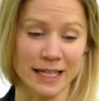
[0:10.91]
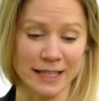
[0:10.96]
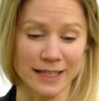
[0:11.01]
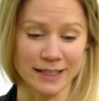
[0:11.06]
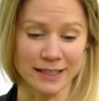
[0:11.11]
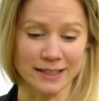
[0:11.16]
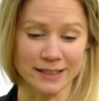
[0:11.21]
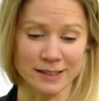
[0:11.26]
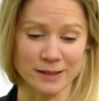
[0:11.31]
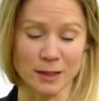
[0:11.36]

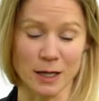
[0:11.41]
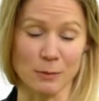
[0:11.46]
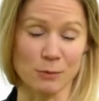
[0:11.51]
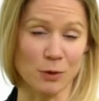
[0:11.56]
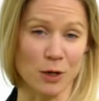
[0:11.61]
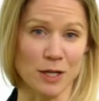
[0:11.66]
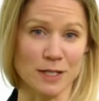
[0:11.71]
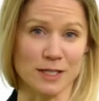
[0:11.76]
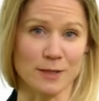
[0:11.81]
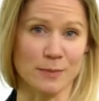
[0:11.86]
is a
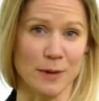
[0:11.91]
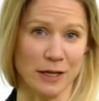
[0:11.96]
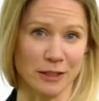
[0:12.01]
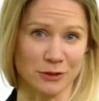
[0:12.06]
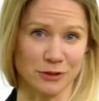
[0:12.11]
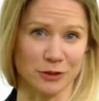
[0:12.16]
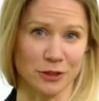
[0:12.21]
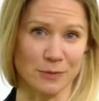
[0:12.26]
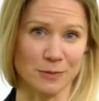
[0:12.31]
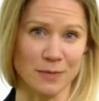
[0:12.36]
broad
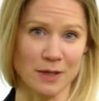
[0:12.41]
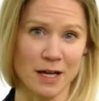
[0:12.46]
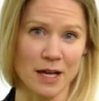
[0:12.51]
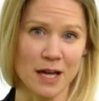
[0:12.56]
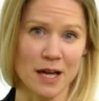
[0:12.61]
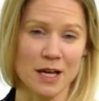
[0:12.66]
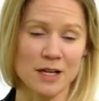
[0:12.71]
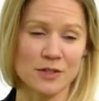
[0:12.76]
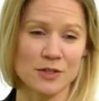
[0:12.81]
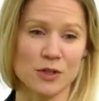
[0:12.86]
spectrum.
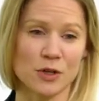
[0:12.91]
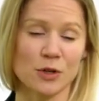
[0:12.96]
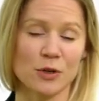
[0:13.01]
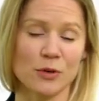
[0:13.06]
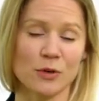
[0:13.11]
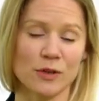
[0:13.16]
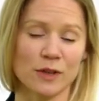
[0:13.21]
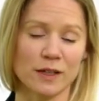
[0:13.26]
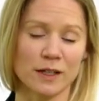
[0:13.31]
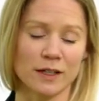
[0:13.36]

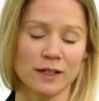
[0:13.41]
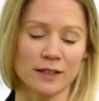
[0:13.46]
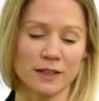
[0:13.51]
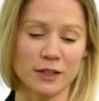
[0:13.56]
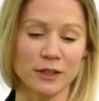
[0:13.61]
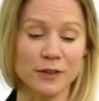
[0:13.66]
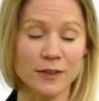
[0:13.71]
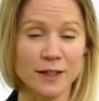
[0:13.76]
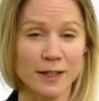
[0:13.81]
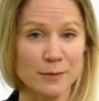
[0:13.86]
So the
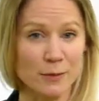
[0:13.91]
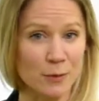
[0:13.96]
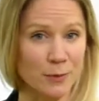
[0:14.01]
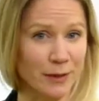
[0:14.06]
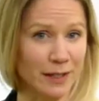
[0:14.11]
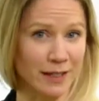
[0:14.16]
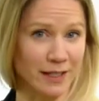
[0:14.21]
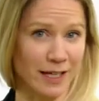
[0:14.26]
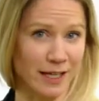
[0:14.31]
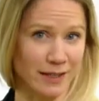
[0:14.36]
good thing about
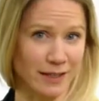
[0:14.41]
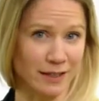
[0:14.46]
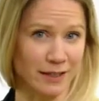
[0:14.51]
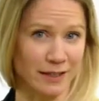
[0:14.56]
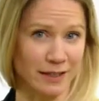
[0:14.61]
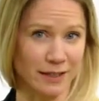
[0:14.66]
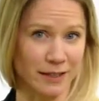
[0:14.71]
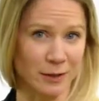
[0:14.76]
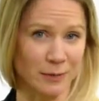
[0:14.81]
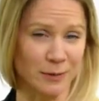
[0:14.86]
being the
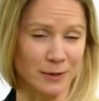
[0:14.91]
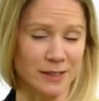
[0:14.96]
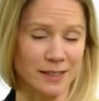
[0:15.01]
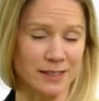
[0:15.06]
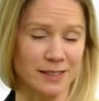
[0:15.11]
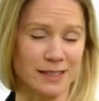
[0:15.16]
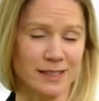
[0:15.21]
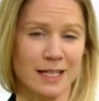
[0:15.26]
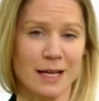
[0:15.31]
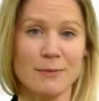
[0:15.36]
athletic
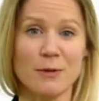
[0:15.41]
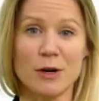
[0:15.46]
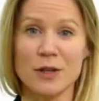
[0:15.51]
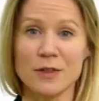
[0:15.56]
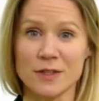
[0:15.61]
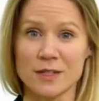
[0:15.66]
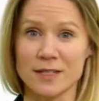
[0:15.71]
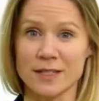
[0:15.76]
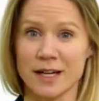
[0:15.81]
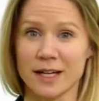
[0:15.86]
therapist is I'm
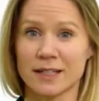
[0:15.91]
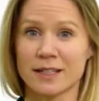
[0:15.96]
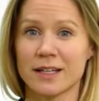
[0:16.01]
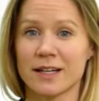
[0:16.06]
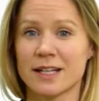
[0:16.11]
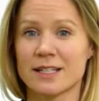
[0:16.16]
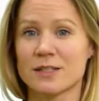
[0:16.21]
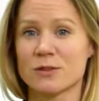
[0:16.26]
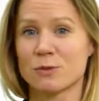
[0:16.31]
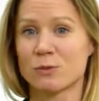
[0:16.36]
on the
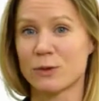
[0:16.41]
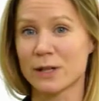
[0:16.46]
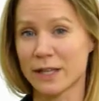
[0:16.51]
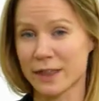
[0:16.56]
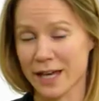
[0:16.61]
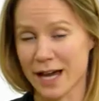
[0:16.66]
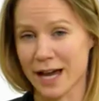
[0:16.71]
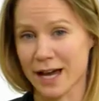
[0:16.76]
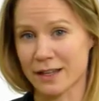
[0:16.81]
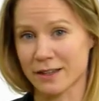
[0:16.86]
sidelines
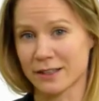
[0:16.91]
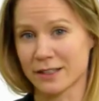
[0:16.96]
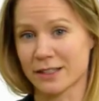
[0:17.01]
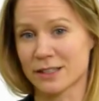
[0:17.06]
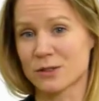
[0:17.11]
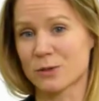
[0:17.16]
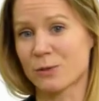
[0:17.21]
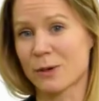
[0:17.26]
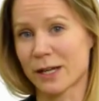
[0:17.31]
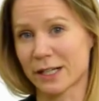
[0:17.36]
with
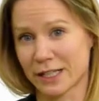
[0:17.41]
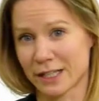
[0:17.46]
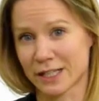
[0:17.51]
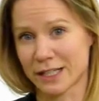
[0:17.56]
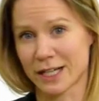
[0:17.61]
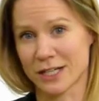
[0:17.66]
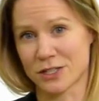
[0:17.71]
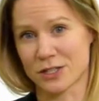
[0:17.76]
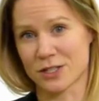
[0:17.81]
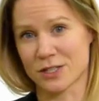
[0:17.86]
athletes when
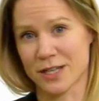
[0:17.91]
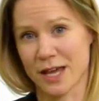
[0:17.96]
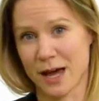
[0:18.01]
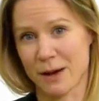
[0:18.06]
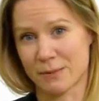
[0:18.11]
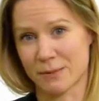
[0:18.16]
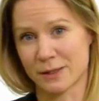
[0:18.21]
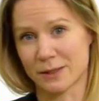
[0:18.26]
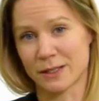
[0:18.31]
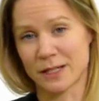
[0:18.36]
concussions
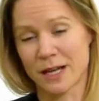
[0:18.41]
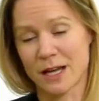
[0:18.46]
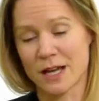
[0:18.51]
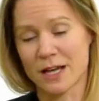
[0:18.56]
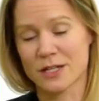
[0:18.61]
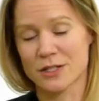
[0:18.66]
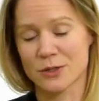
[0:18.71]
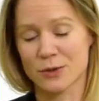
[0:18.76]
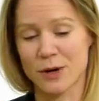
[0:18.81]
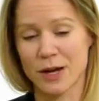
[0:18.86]
happen.
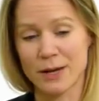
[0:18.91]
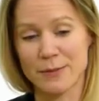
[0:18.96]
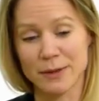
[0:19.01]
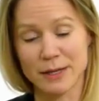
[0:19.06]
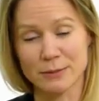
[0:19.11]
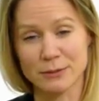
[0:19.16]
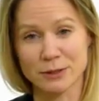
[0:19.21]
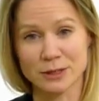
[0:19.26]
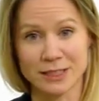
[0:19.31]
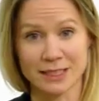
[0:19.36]
So I'm
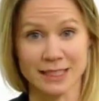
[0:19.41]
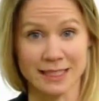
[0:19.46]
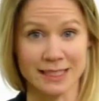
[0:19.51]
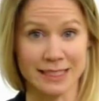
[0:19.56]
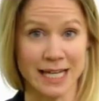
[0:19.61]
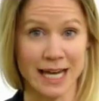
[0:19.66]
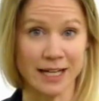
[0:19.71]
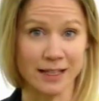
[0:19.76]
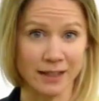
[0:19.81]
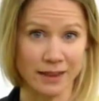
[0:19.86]
able to
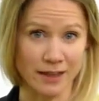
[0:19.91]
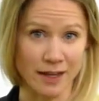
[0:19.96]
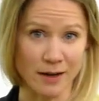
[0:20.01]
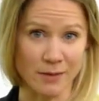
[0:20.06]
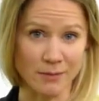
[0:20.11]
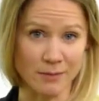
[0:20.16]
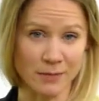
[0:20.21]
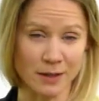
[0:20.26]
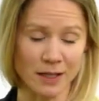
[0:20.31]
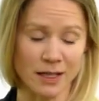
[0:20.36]
detect
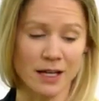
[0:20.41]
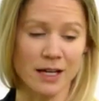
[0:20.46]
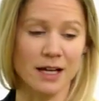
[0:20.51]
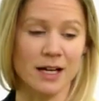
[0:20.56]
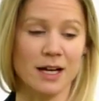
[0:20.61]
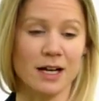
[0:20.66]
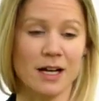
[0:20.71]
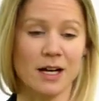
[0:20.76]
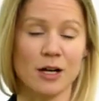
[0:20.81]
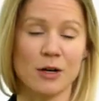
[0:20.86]
them
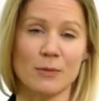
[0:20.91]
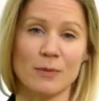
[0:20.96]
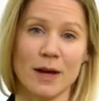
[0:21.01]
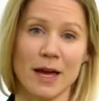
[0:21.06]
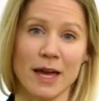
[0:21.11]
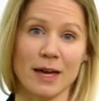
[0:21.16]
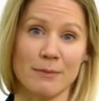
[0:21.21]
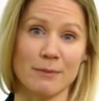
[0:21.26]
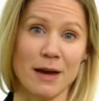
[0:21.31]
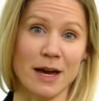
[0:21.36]
um,
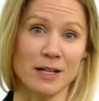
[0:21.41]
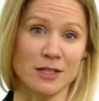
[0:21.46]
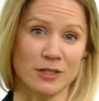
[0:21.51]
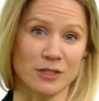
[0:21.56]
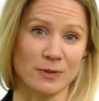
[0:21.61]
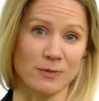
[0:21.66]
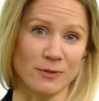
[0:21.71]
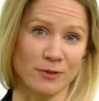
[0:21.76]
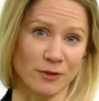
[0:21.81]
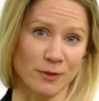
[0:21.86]
and
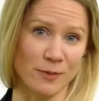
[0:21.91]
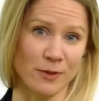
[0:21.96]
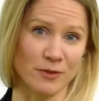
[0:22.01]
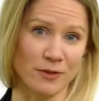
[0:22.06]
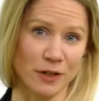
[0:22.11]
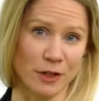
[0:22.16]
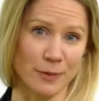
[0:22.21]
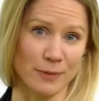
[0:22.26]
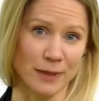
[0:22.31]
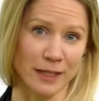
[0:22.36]
manage them from the
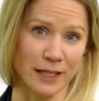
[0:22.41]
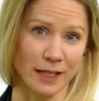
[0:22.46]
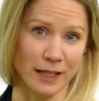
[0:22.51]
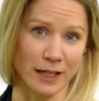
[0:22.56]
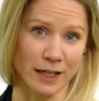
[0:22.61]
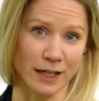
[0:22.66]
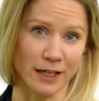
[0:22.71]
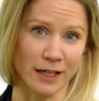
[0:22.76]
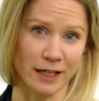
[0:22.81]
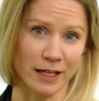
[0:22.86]
very
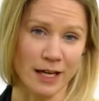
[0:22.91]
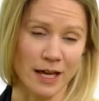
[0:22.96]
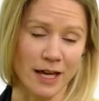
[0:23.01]
beginning.